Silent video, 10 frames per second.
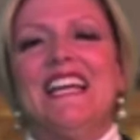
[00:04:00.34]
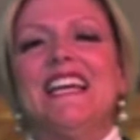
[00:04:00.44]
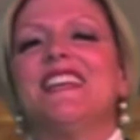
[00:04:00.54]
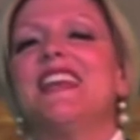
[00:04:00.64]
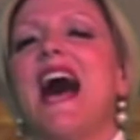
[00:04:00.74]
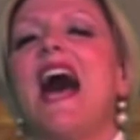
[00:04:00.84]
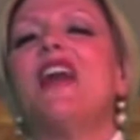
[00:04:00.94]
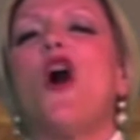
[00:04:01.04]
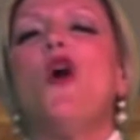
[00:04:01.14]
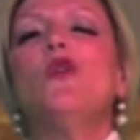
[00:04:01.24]
Not
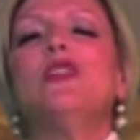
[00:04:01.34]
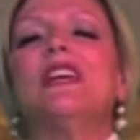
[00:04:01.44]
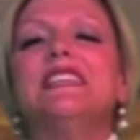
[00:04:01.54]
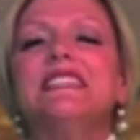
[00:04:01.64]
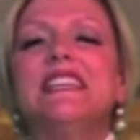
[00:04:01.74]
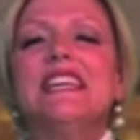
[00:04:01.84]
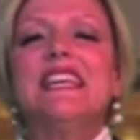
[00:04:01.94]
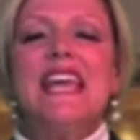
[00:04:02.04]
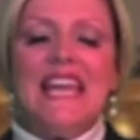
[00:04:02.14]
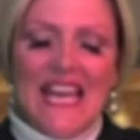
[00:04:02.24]
only did the
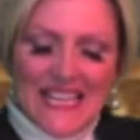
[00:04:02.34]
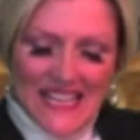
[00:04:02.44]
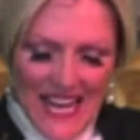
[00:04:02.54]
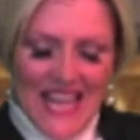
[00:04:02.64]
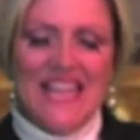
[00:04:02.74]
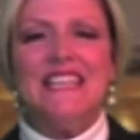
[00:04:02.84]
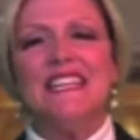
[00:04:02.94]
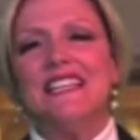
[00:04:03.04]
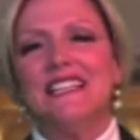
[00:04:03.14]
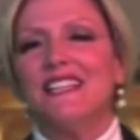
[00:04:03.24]
king
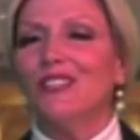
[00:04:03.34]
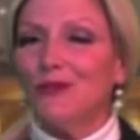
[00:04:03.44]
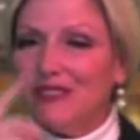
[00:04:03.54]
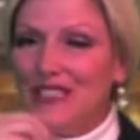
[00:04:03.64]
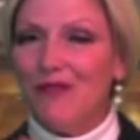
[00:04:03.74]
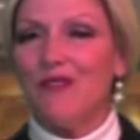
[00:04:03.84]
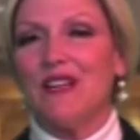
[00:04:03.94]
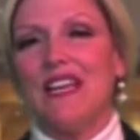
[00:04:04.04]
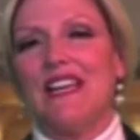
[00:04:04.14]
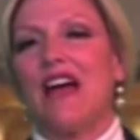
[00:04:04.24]
again, this was a different
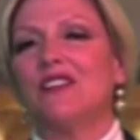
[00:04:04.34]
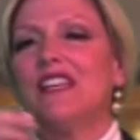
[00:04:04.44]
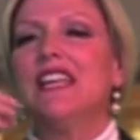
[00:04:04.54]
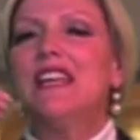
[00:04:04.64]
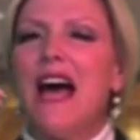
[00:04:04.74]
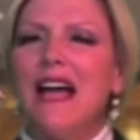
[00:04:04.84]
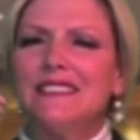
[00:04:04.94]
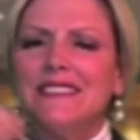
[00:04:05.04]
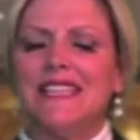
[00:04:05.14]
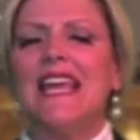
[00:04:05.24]
king now, did he not
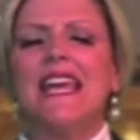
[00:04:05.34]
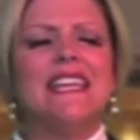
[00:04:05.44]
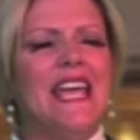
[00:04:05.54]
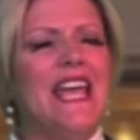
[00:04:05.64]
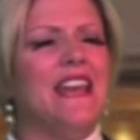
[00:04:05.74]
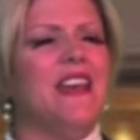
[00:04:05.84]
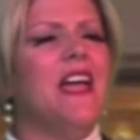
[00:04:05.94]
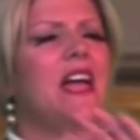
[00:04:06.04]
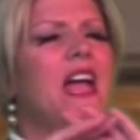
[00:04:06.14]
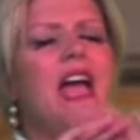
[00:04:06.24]
say again,
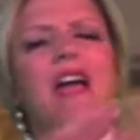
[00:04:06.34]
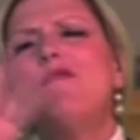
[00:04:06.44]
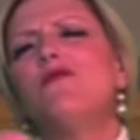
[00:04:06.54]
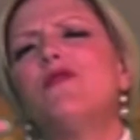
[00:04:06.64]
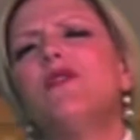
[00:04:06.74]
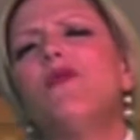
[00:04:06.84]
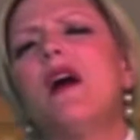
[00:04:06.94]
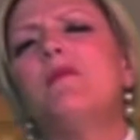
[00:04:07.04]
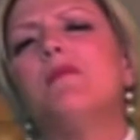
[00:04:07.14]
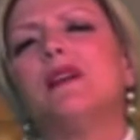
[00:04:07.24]

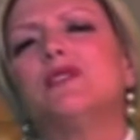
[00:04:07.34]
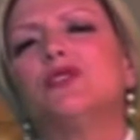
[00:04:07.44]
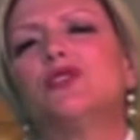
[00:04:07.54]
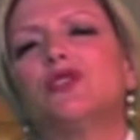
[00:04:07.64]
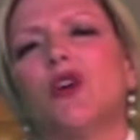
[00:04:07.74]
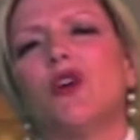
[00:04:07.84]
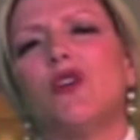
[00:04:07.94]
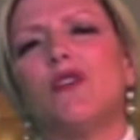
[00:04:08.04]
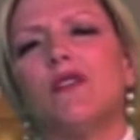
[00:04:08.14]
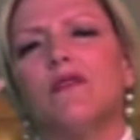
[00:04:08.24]
everyone must
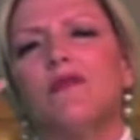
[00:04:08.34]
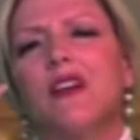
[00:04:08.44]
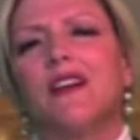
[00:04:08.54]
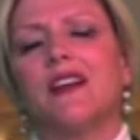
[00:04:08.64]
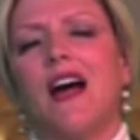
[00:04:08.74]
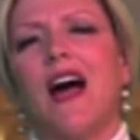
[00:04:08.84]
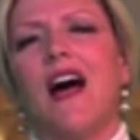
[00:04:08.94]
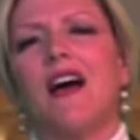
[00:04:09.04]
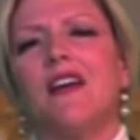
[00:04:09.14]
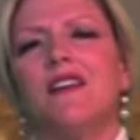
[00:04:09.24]
serve the
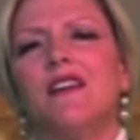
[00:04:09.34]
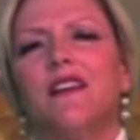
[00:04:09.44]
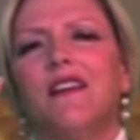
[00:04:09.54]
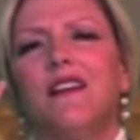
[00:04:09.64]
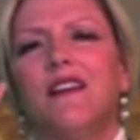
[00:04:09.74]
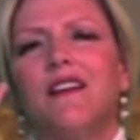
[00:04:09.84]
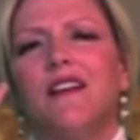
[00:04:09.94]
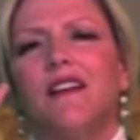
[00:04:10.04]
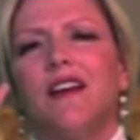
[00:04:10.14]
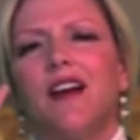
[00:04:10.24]
God
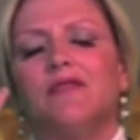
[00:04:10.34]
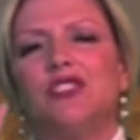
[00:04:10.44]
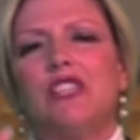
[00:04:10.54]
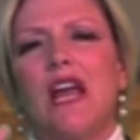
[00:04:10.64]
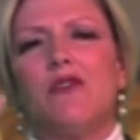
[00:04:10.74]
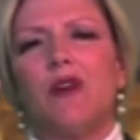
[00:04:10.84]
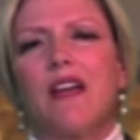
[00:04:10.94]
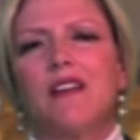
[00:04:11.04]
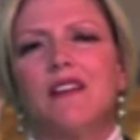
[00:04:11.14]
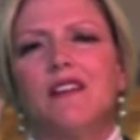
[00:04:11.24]
of Shadrach,
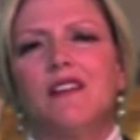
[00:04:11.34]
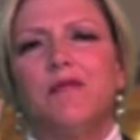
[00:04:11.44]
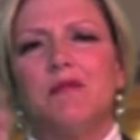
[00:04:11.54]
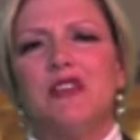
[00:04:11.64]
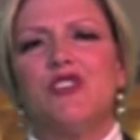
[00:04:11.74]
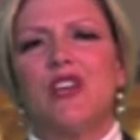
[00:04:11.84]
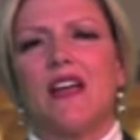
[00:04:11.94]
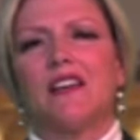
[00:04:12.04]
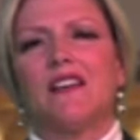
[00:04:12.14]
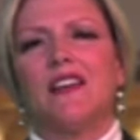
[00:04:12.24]
Meshach,
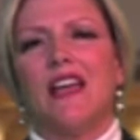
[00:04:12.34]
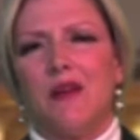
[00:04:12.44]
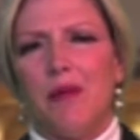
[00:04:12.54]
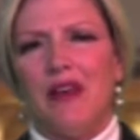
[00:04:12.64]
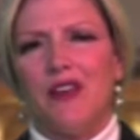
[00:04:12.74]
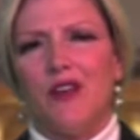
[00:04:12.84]
and Abednego.